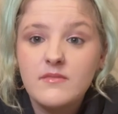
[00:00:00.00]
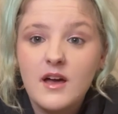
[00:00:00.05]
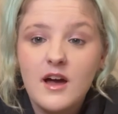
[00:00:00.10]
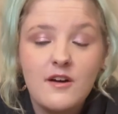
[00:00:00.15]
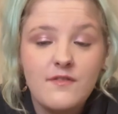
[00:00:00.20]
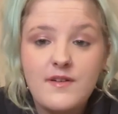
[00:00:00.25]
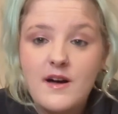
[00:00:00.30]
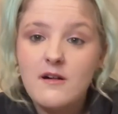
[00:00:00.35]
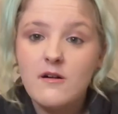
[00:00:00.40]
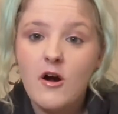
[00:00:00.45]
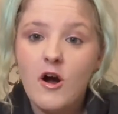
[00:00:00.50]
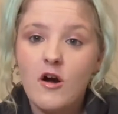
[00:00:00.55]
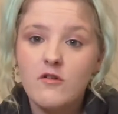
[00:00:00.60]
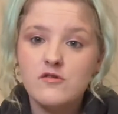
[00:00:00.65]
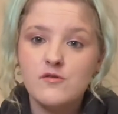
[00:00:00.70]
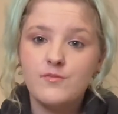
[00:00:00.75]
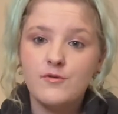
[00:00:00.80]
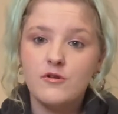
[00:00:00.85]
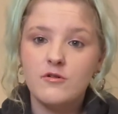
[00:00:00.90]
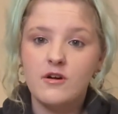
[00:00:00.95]
I felt
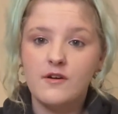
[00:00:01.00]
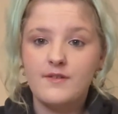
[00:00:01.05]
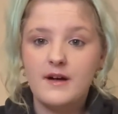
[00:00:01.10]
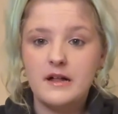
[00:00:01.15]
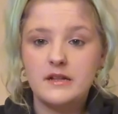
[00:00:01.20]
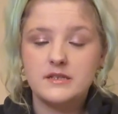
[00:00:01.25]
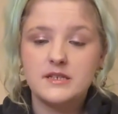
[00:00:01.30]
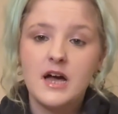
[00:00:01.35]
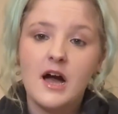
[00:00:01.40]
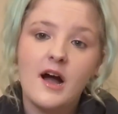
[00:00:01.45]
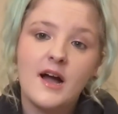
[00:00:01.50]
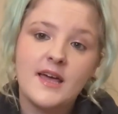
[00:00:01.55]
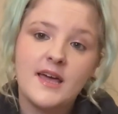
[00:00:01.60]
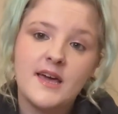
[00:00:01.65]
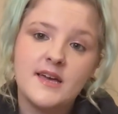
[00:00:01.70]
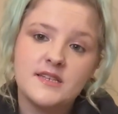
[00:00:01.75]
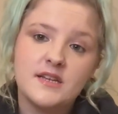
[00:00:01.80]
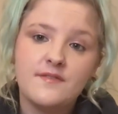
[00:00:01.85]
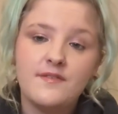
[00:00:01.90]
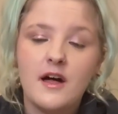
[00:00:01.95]
horrible, I felt
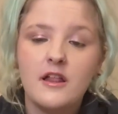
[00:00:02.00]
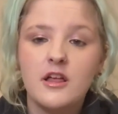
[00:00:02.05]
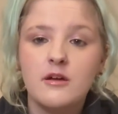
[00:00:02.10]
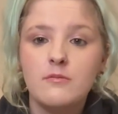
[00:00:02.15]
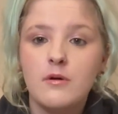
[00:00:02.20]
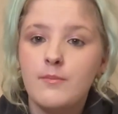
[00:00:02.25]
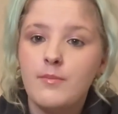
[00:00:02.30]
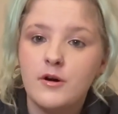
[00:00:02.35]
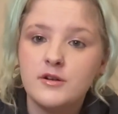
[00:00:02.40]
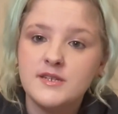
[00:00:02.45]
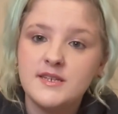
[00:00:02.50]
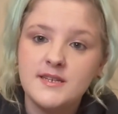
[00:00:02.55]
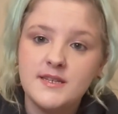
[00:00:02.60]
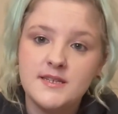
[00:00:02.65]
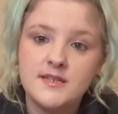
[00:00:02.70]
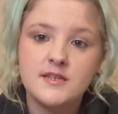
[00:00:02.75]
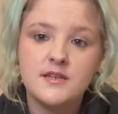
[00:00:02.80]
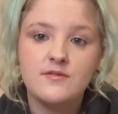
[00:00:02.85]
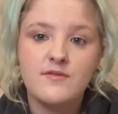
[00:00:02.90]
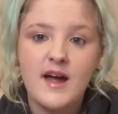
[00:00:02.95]
tired, I felt like my body
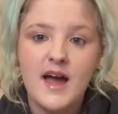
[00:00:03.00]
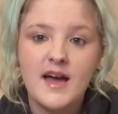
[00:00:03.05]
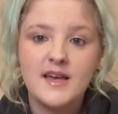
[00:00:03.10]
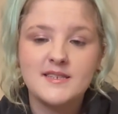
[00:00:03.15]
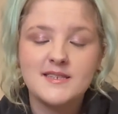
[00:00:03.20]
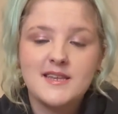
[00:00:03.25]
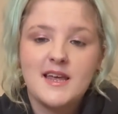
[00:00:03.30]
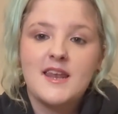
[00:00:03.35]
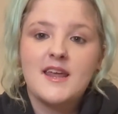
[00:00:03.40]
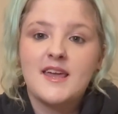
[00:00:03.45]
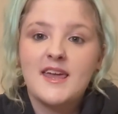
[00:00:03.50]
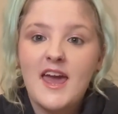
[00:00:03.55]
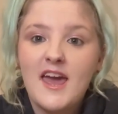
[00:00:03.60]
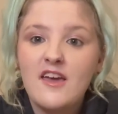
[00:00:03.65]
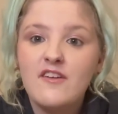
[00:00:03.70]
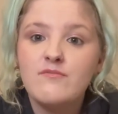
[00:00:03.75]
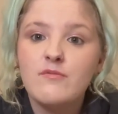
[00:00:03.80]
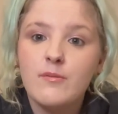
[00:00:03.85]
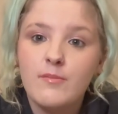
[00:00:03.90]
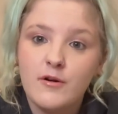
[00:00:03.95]
needed a rest, and I
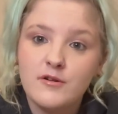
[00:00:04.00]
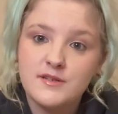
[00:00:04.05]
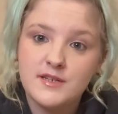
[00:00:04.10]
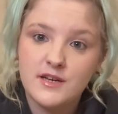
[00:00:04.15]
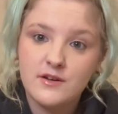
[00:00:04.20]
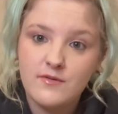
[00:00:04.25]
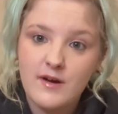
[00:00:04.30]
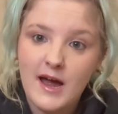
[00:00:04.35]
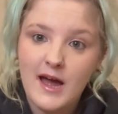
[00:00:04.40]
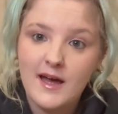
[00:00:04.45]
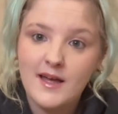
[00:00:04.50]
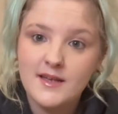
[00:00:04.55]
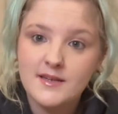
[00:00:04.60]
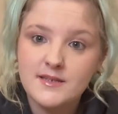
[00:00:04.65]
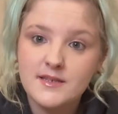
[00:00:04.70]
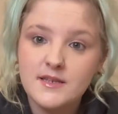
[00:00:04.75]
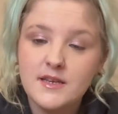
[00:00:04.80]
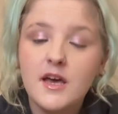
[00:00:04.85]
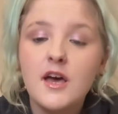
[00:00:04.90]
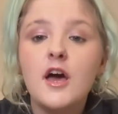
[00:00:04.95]
gave my body a
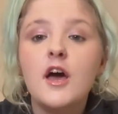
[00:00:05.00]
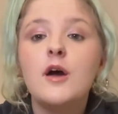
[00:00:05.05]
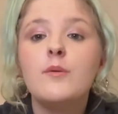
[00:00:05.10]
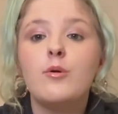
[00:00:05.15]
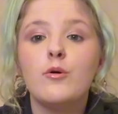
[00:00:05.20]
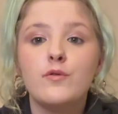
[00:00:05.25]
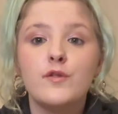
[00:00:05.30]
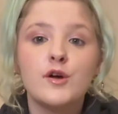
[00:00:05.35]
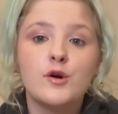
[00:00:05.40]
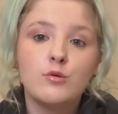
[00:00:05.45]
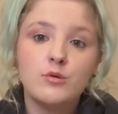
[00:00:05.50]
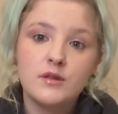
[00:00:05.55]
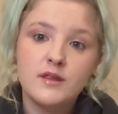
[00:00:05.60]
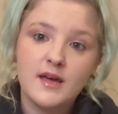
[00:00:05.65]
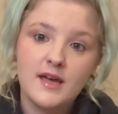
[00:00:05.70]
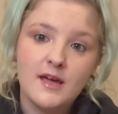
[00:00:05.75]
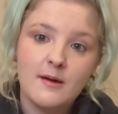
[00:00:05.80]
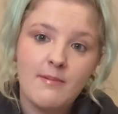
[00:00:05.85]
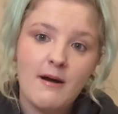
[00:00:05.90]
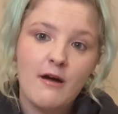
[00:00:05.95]
rest. But the good
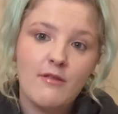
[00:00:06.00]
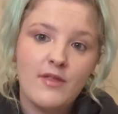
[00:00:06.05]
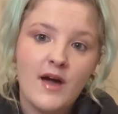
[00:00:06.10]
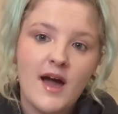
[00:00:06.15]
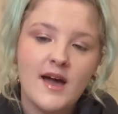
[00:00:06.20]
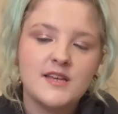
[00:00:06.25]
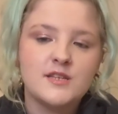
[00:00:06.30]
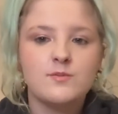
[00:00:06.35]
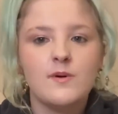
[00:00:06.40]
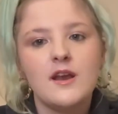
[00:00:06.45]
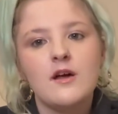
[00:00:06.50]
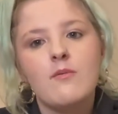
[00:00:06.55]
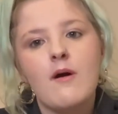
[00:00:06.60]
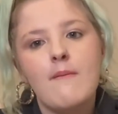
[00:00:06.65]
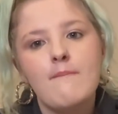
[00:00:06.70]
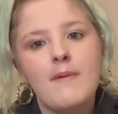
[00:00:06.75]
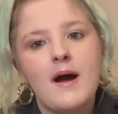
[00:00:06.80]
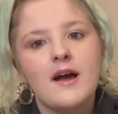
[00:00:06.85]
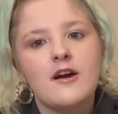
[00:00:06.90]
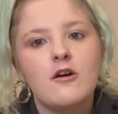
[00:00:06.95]
thing about that is when I
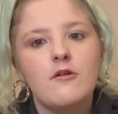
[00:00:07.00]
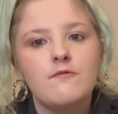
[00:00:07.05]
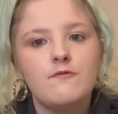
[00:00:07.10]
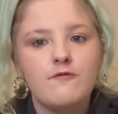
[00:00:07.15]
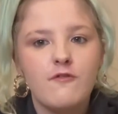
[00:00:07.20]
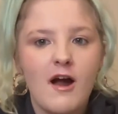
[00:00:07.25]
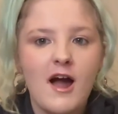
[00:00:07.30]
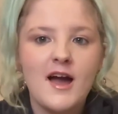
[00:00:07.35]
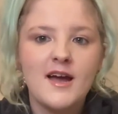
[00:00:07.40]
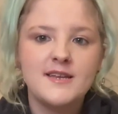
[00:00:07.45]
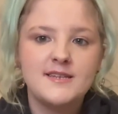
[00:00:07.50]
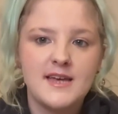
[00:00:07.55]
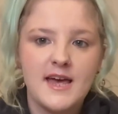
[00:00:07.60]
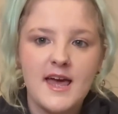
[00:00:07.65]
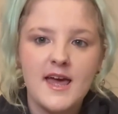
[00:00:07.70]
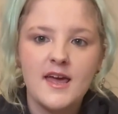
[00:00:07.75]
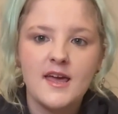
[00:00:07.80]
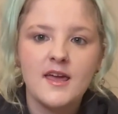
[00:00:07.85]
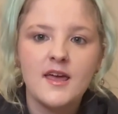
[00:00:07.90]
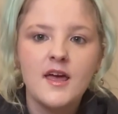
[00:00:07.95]
went back on
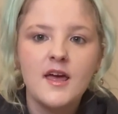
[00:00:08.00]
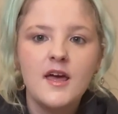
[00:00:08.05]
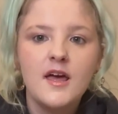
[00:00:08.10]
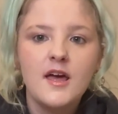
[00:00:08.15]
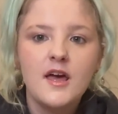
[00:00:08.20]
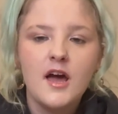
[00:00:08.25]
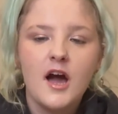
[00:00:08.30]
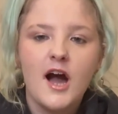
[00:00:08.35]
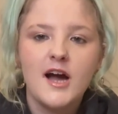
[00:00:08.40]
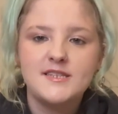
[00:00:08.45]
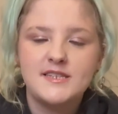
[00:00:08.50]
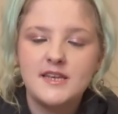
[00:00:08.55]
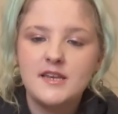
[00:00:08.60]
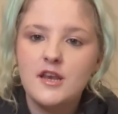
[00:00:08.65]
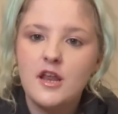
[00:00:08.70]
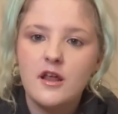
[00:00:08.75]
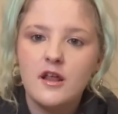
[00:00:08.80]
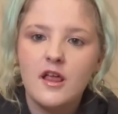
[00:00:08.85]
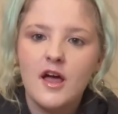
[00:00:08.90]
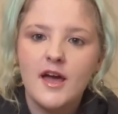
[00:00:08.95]
Friday, I
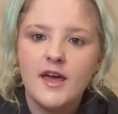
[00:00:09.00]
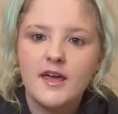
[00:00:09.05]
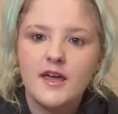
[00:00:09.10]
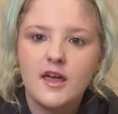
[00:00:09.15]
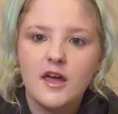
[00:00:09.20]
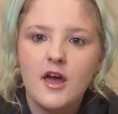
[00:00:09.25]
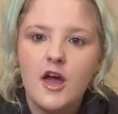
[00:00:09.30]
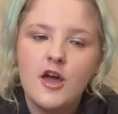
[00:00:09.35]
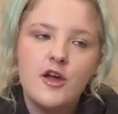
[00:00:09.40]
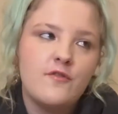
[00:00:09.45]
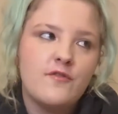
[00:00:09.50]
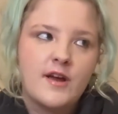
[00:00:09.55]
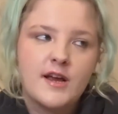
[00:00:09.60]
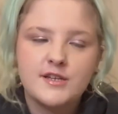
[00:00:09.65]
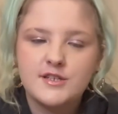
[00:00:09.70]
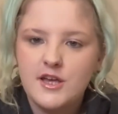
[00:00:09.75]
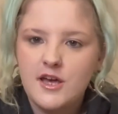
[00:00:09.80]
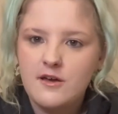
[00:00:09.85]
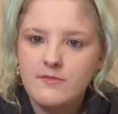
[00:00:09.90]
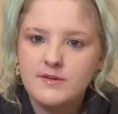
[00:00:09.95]
didn't like
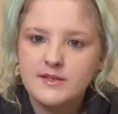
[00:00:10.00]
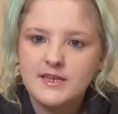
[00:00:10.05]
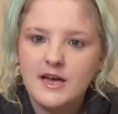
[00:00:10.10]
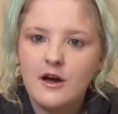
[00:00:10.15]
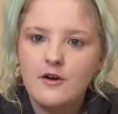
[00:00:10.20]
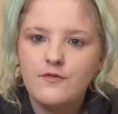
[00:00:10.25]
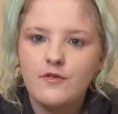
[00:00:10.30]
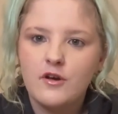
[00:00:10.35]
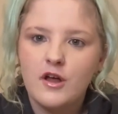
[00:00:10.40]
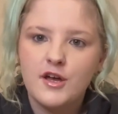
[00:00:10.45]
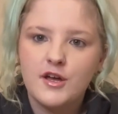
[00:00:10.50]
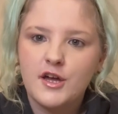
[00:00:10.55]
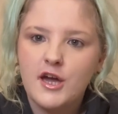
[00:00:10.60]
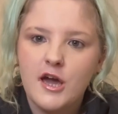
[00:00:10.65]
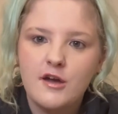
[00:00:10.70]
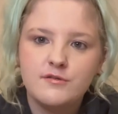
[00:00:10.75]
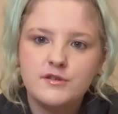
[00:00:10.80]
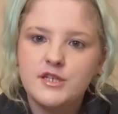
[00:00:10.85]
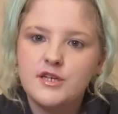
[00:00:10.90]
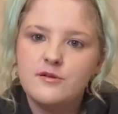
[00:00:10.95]
overexert myself or like
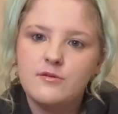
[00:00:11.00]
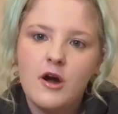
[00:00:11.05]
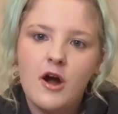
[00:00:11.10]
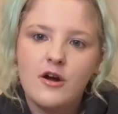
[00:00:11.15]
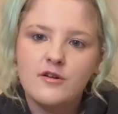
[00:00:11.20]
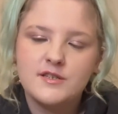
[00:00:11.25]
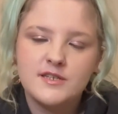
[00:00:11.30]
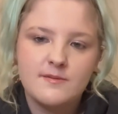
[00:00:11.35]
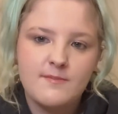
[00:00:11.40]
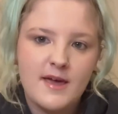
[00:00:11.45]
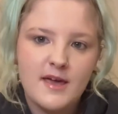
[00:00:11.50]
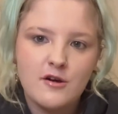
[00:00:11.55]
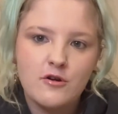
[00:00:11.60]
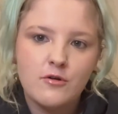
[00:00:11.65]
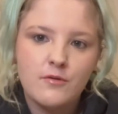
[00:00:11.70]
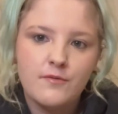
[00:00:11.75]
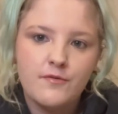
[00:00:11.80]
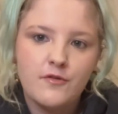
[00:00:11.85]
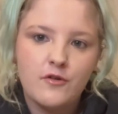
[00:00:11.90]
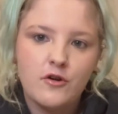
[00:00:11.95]
go too hard to make
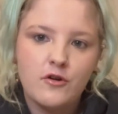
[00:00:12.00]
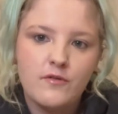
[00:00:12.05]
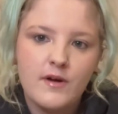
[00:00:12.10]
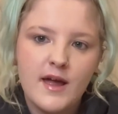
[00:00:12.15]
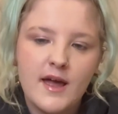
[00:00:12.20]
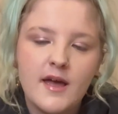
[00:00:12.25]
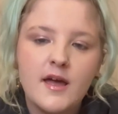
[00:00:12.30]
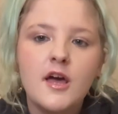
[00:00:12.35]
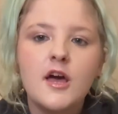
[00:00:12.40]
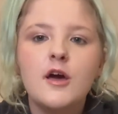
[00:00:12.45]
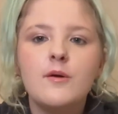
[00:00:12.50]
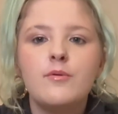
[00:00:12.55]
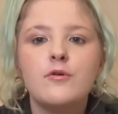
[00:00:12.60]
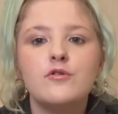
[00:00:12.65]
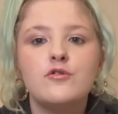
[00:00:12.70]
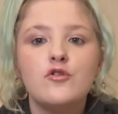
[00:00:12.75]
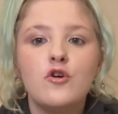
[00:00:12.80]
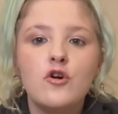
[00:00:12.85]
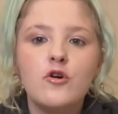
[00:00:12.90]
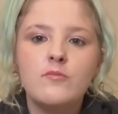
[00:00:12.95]
up for it.
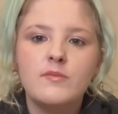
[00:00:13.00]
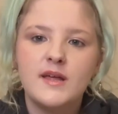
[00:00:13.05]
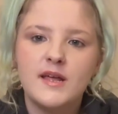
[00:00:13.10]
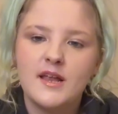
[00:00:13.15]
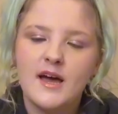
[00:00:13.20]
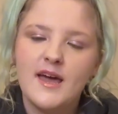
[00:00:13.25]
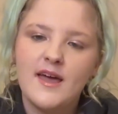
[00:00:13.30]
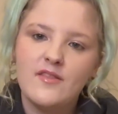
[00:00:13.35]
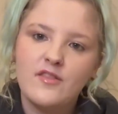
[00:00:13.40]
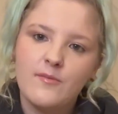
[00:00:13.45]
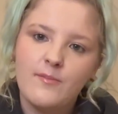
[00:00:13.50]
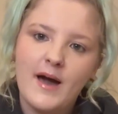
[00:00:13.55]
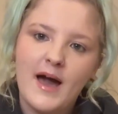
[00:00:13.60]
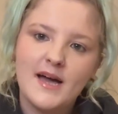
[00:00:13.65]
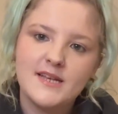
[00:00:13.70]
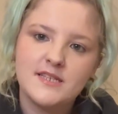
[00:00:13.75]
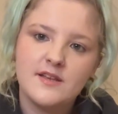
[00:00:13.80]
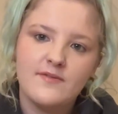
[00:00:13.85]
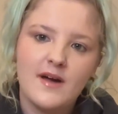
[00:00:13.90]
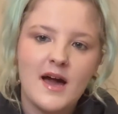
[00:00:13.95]
But normally, like in the
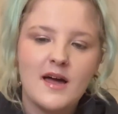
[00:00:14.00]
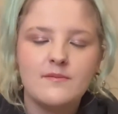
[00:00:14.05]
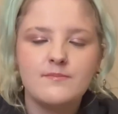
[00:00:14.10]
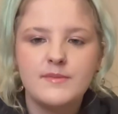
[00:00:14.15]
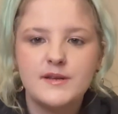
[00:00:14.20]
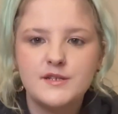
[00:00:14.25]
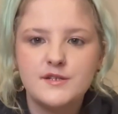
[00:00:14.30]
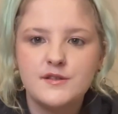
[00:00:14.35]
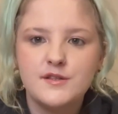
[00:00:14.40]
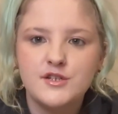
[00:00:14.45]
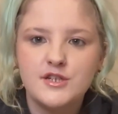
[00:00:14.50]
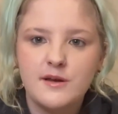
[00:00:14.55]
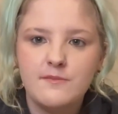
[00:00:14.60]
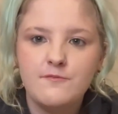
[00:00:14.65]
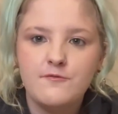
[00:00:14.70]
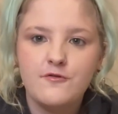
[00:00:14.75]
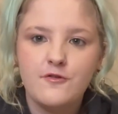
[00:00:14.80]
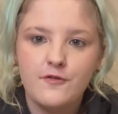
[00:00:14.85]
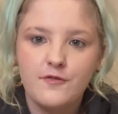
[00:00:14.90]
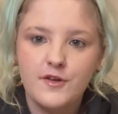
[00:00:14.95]
past, if I hadn't been to the gym
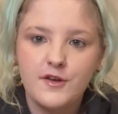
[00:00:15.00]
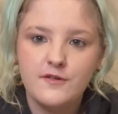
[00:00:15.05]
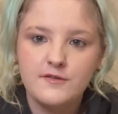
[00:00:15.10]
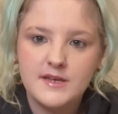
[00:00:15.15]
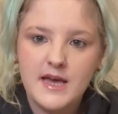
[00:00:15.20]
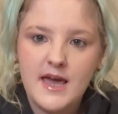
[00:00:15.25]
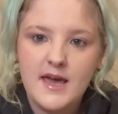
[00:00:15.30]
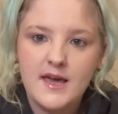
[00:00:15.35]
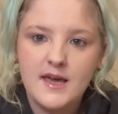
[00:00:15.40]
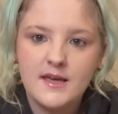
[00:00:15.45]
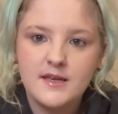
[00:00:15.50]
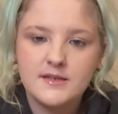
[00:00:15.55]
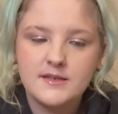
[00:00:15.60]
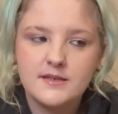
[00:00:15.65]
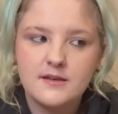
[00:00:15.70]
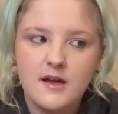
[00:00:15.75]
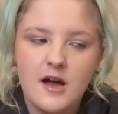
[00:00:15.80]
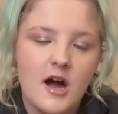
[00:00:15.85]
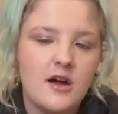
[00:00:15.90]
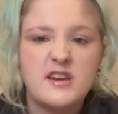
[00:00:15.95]
for a few
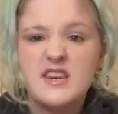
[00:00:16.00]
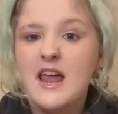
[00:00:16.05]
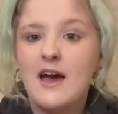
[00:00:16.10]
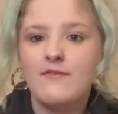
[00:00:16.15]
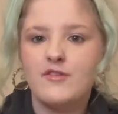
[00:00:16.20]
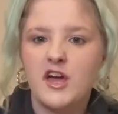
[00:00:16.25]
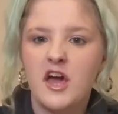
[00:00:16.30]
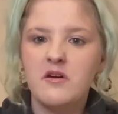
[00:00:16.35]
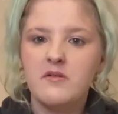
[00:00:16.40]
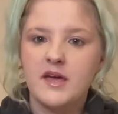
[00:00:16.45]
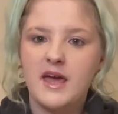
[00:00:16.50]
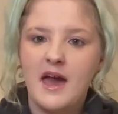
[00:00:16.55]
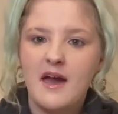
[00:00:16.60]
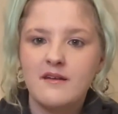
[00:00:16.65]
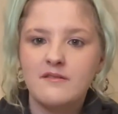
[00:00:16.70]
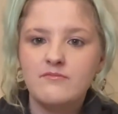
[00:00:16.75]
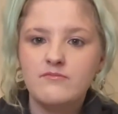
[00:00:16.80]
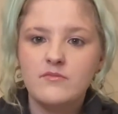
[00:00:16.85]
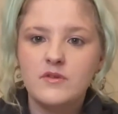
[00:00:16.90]
days, I'd never go again.